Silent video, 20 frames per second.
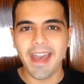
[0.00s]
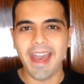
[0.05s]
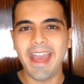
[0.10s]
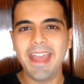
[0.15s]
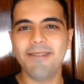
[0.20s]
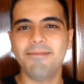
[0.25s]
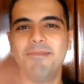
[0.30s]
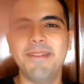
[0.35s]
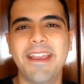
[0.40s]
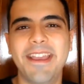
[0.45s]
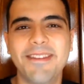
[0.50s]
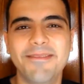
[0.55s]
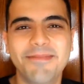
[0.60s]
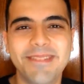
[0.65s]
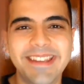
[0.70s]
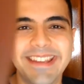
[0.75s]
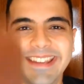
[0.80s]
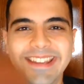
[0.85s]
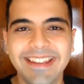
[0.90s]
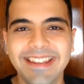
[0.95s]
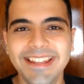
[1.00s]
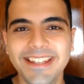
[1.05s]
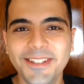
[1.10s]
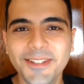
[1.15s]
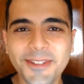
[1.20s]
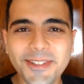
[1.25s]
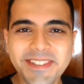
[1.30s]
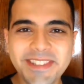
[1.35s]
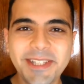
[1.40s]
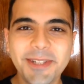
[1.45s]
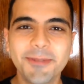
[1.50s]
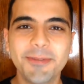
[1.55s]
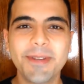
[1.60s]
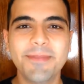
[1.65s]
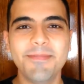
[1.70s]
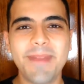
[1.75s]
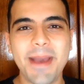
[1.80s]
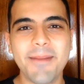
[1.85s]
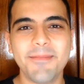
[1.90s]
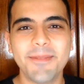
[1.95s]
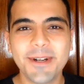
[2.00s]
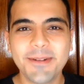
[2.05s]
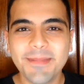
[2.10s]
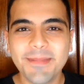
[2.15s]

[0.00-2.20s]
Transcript: Hey, baby. You still remember